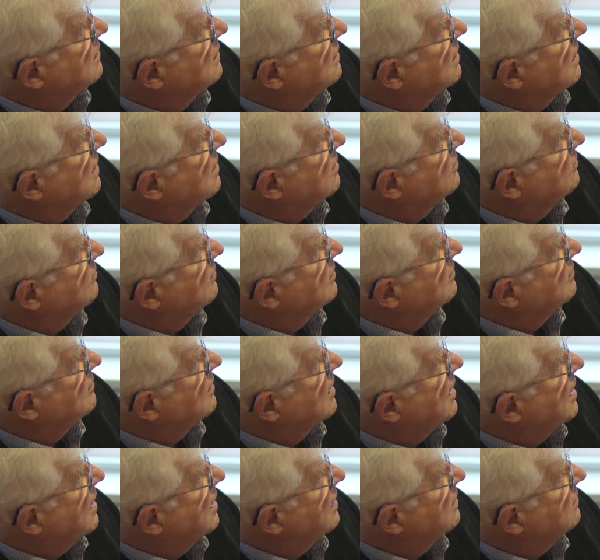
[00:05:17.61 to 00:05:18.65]
are
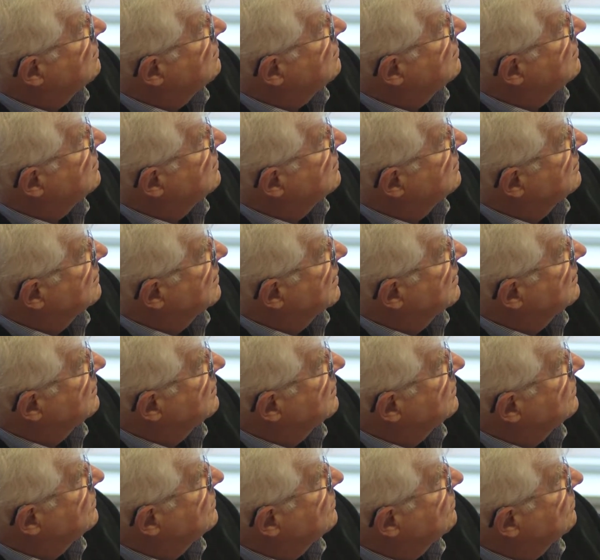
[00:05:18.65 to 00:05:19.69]
higher than
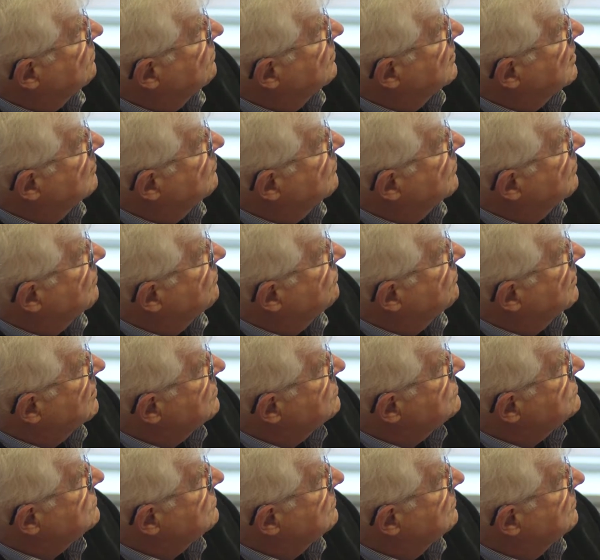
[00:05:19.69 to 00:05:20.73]
the total number of
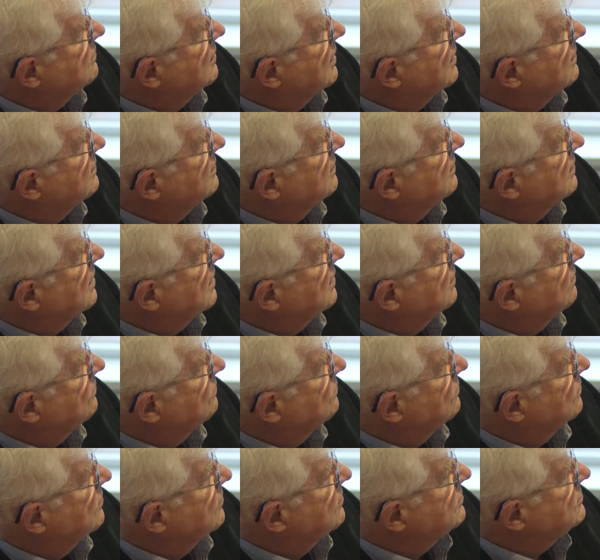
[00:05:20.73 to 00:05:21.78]
registered deaths. In other
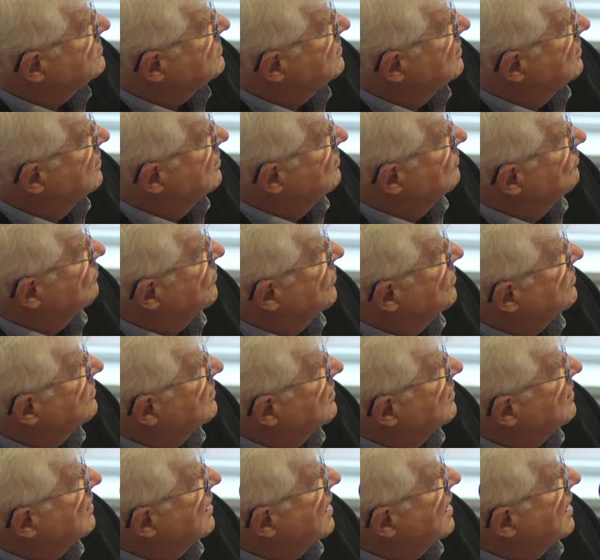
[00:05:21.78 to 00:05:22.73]
words, more than